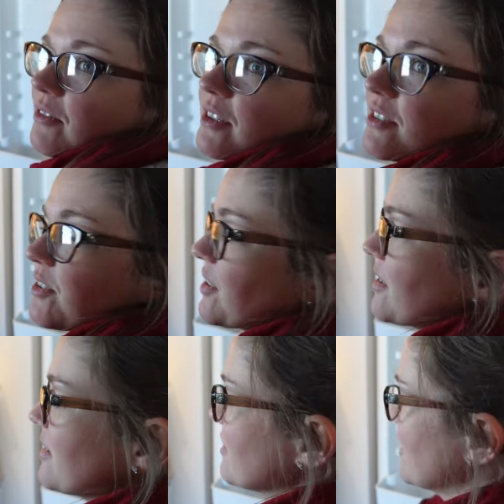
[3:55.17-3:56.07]

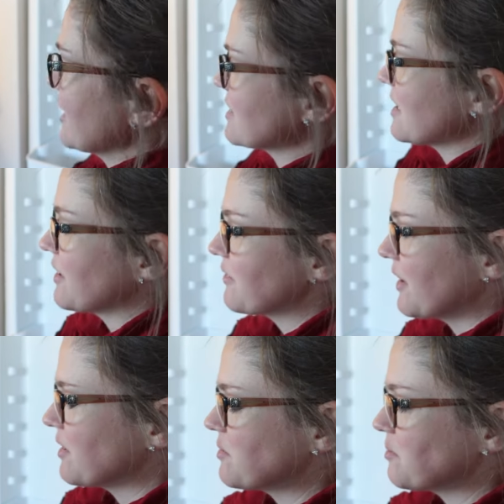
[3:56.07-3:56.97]
freezer. I guess I
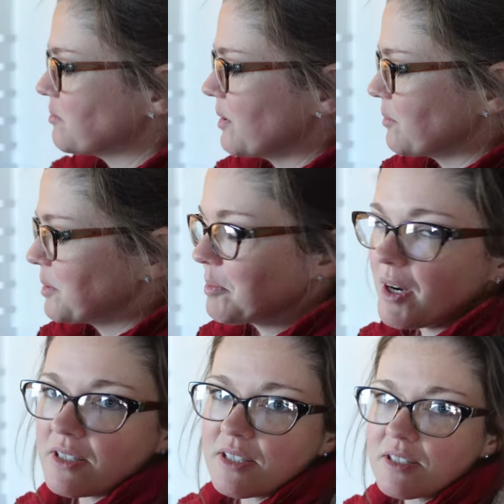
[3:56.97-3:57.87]
find when we
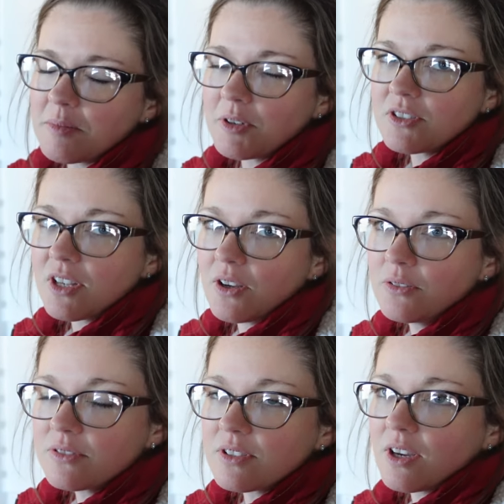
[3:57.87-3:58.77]
process them
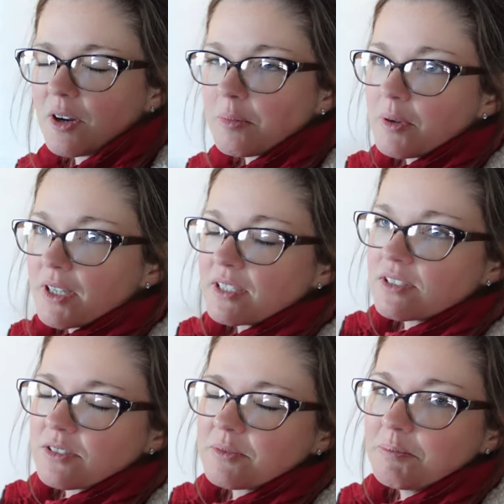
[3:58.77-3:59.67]
ourselves, the upright
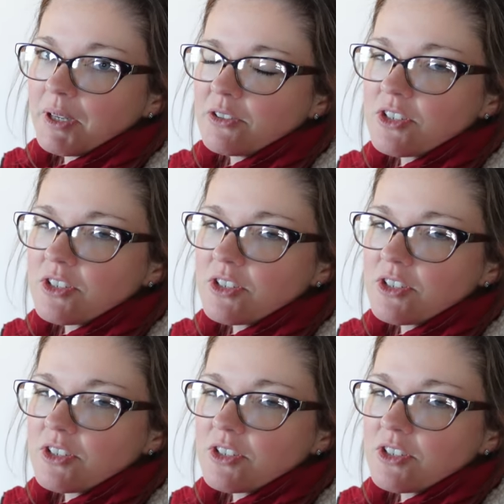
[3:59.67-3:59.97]
does a better